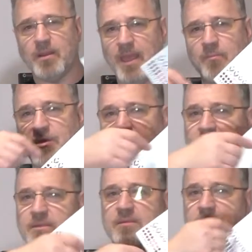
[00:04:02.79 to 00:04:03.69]
it came with a
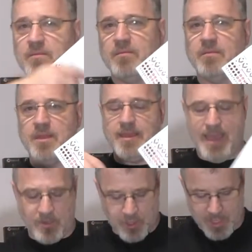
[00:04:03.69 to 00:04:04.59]
nice
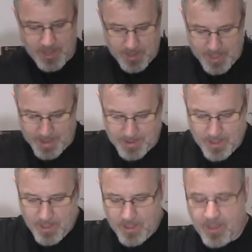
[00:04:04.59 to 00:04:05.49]
decal sheet and
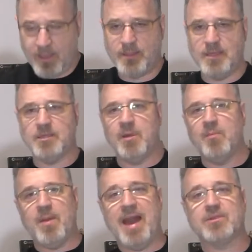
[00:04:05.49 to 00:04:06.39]
a decent
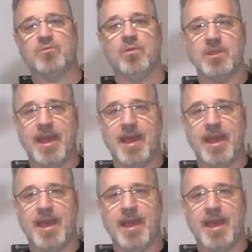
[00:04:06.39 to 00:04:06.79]
amount of backstory.